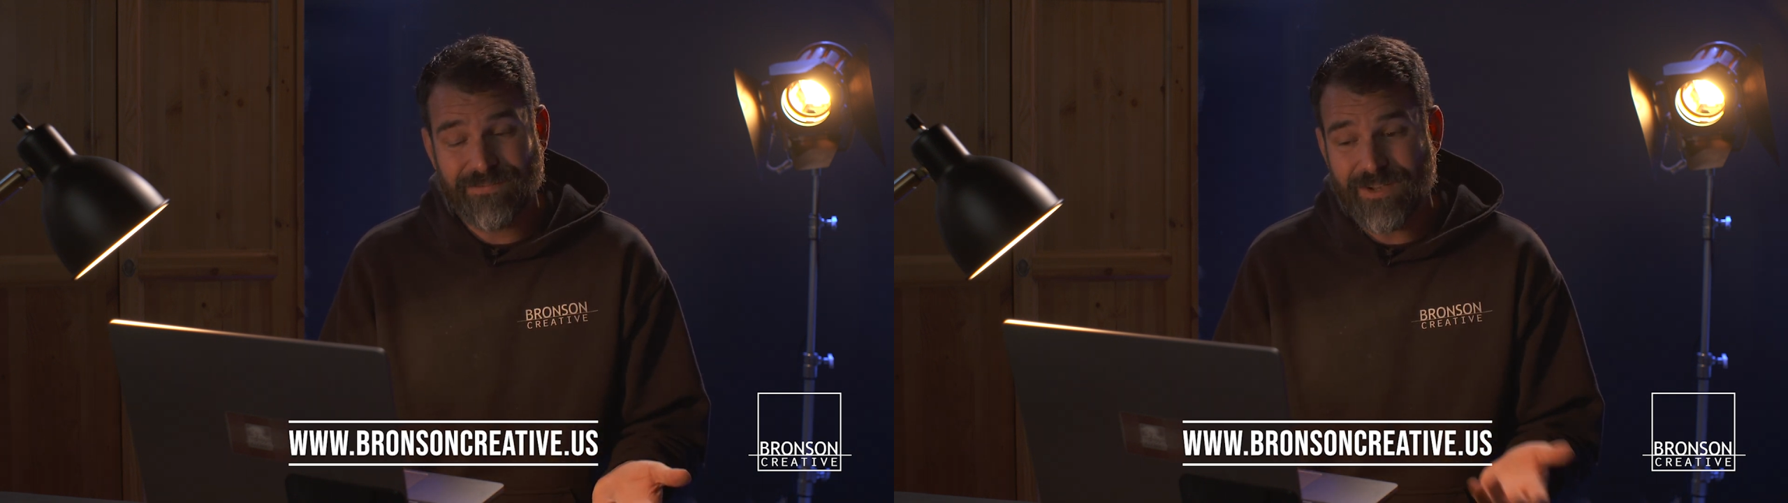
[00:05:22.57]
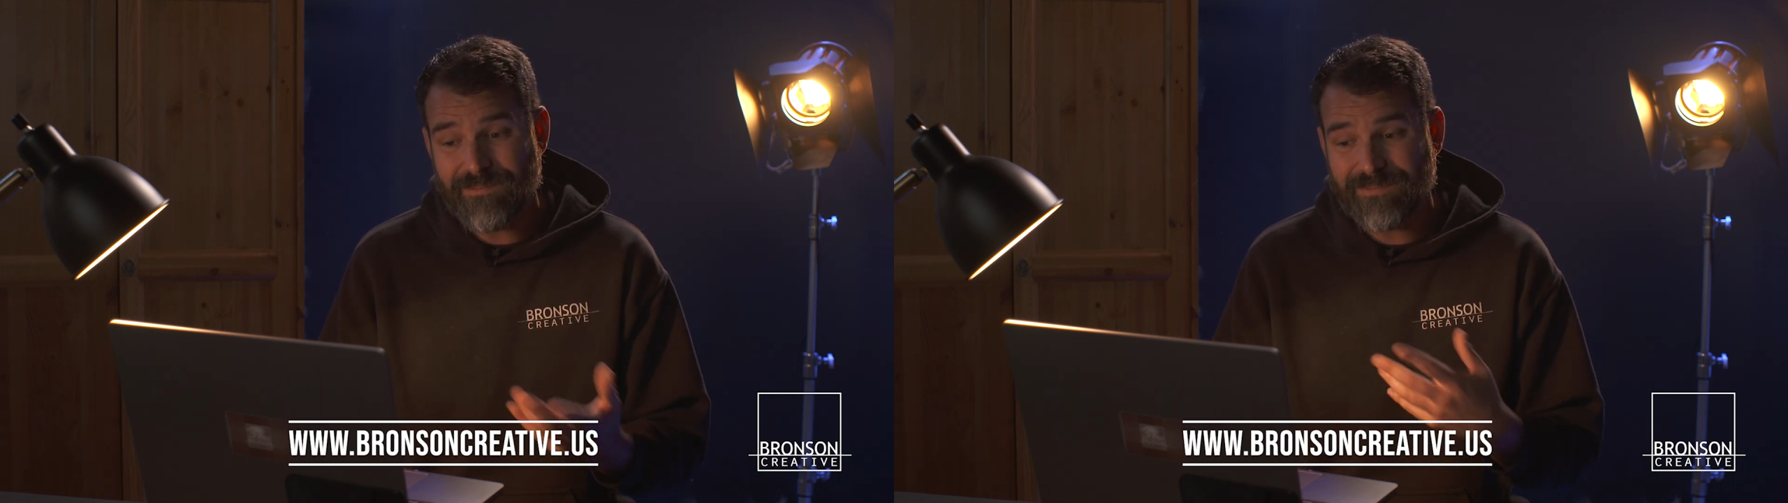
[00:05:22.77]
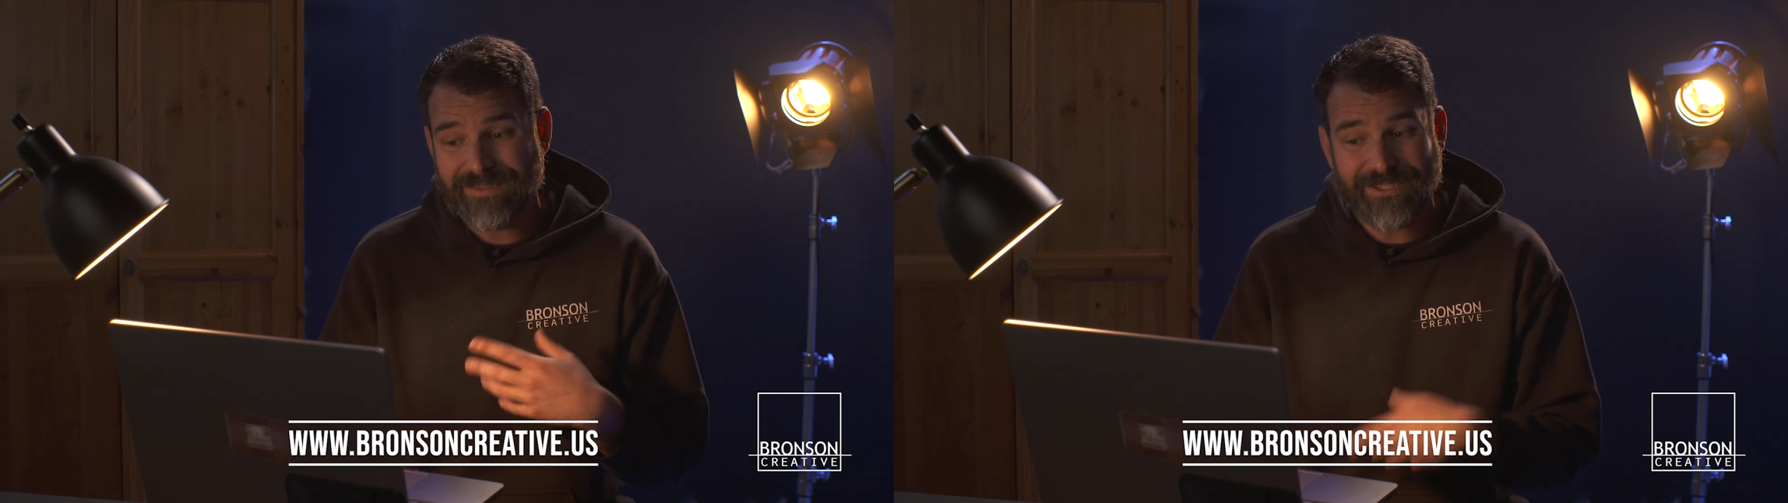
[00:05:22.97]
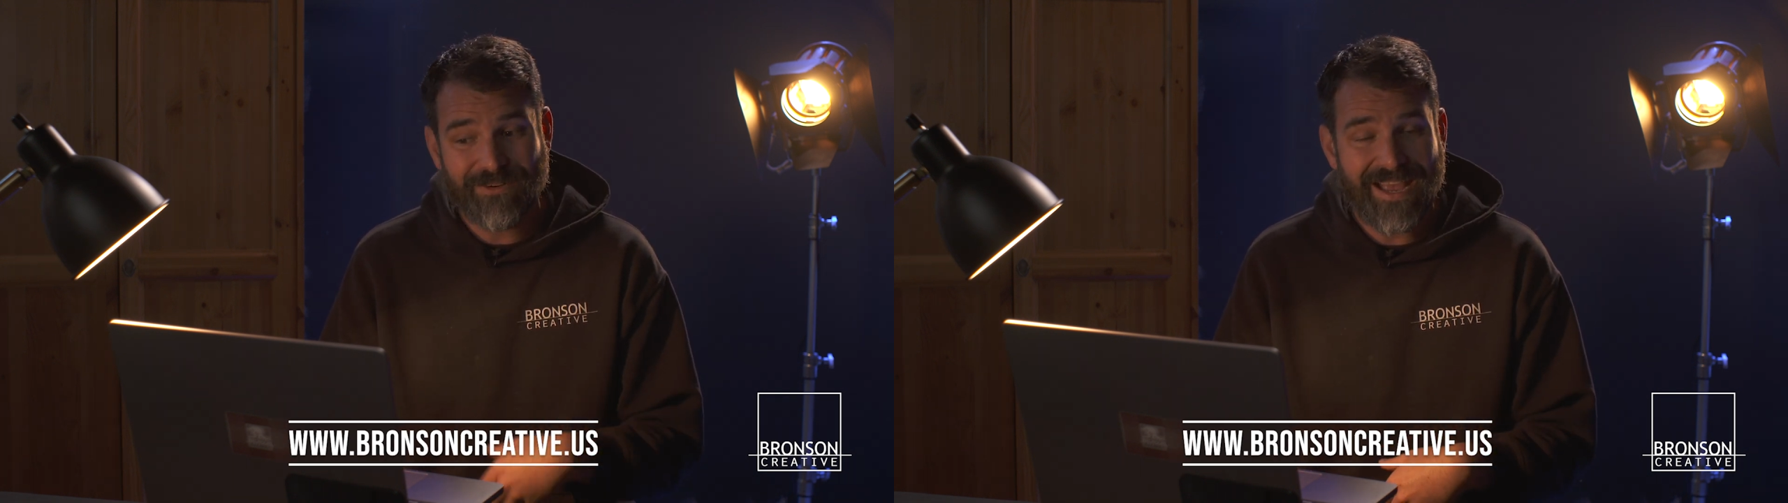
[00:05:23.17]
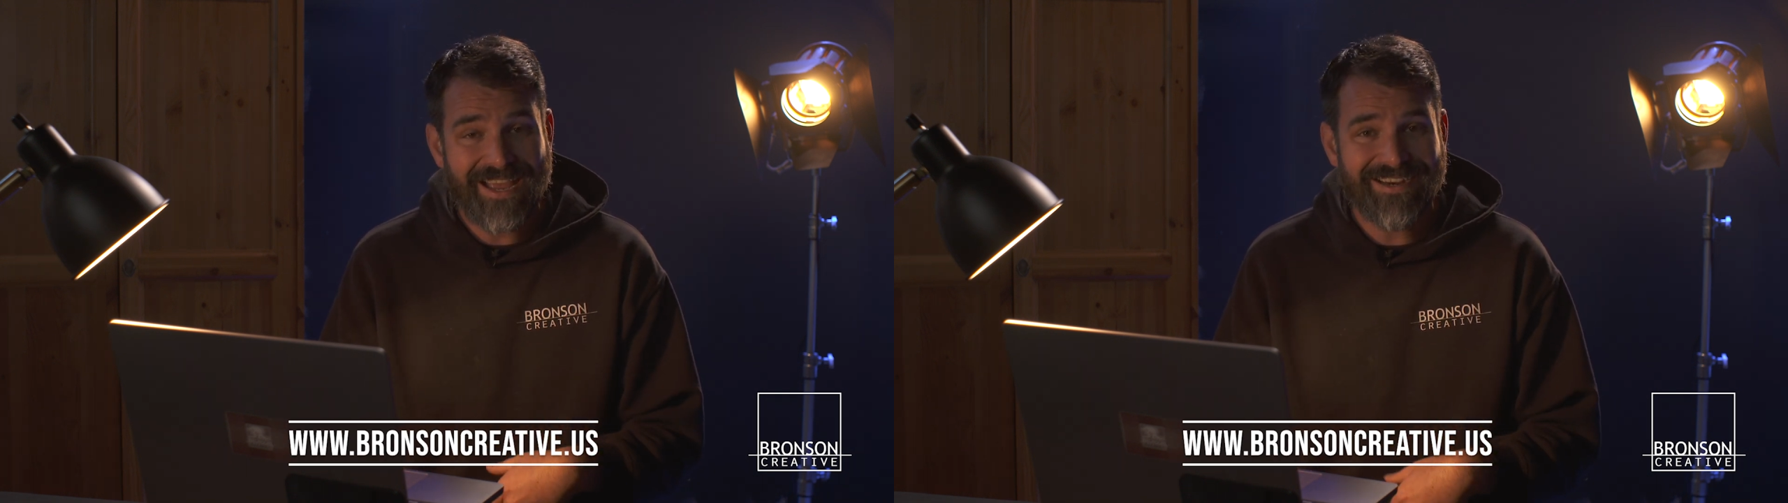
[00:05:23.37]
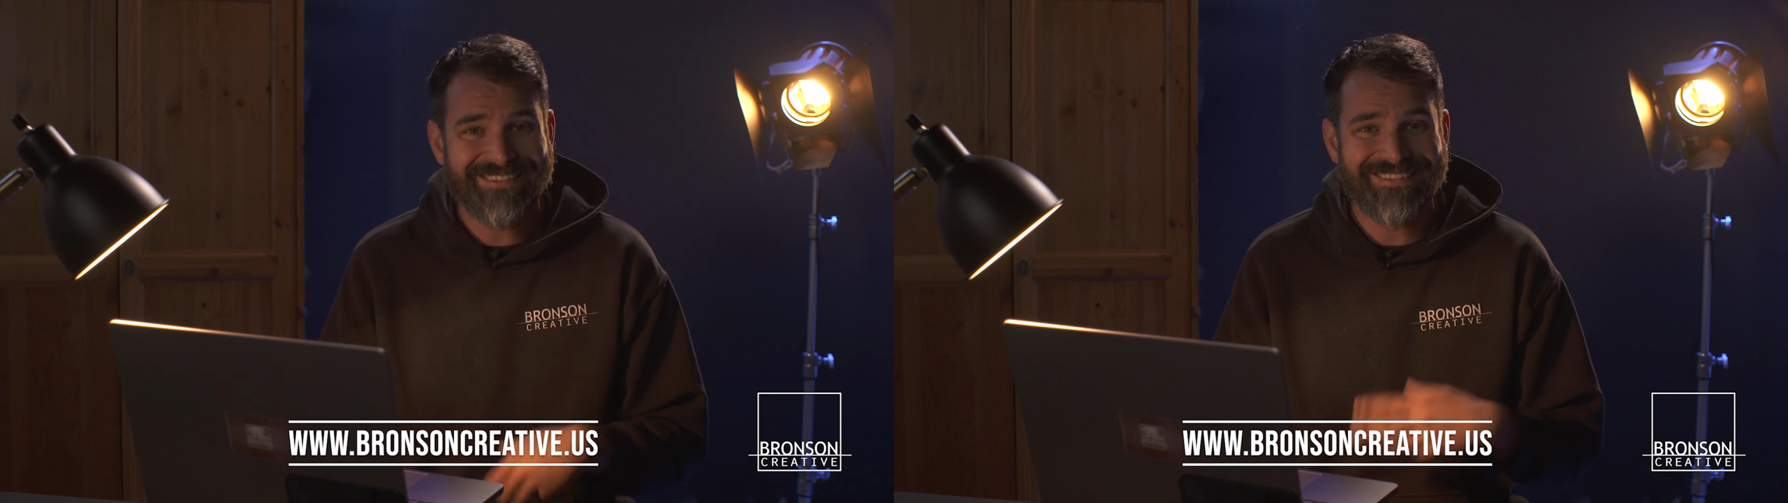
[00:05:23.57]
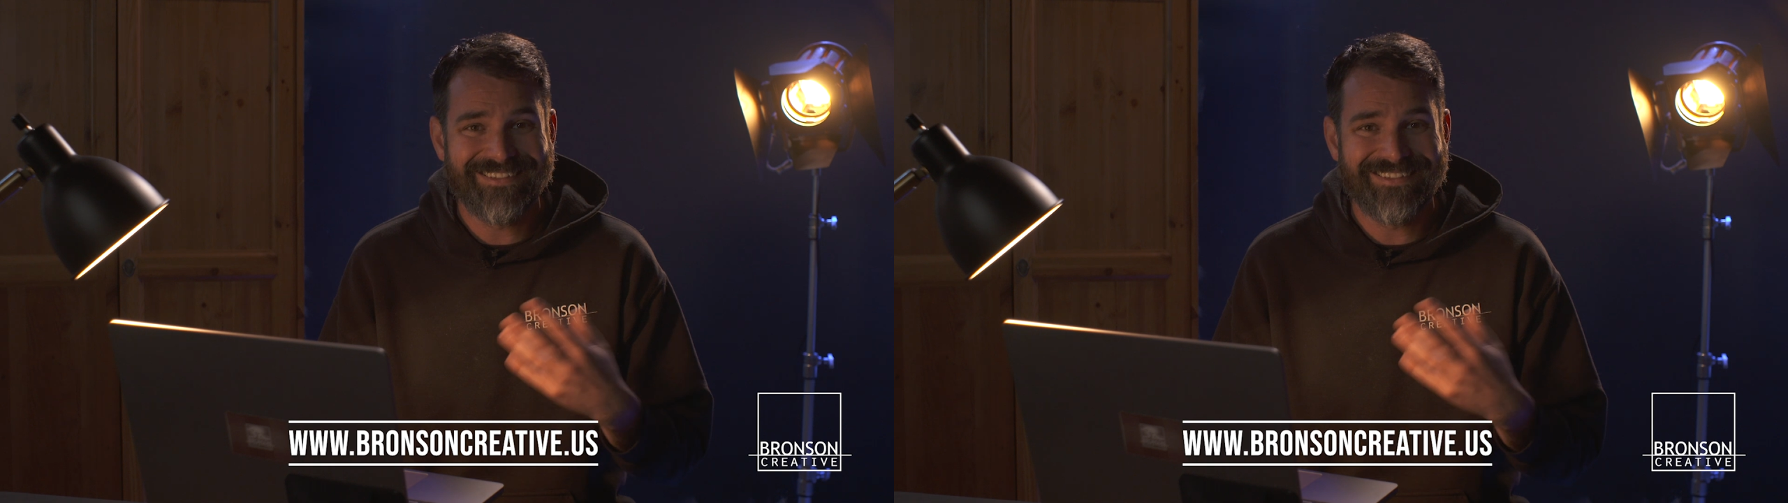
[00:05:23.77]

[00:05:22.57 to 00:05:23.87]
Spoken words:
film, Little Hand.